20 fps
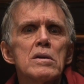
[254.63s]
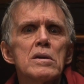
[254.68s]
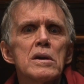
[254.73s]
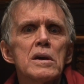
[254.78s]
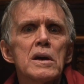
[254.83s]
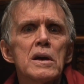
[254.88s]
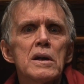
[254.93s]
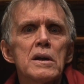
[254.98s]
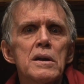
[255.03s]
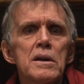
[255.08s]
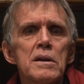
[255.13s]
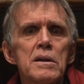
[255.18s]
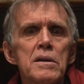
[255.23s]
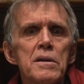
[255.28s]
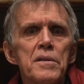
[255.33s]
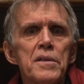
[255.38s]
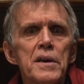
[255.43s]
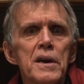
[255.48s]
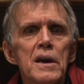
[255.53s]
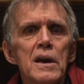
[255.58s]

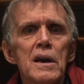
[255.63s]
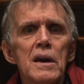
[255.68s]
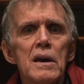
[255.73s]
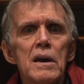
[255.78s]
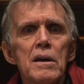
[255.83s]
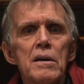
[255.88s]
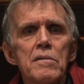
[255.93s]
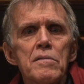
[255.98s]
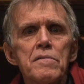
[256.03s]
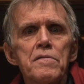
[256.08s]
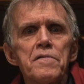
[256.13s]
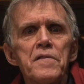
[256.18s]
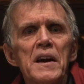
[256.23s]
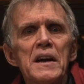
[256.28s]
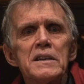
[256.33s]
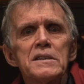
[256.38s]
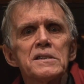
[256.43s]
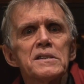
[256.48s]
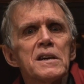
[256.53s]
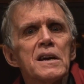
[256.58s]
in the
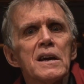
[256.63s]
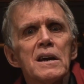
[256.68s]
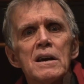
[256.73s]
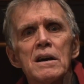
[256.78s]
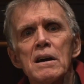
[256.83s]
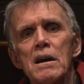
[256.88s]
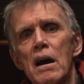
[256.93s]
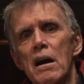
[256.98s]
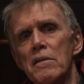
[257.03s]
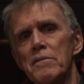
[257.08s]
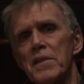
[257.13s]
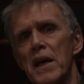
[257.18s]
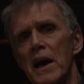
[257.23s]
fixing of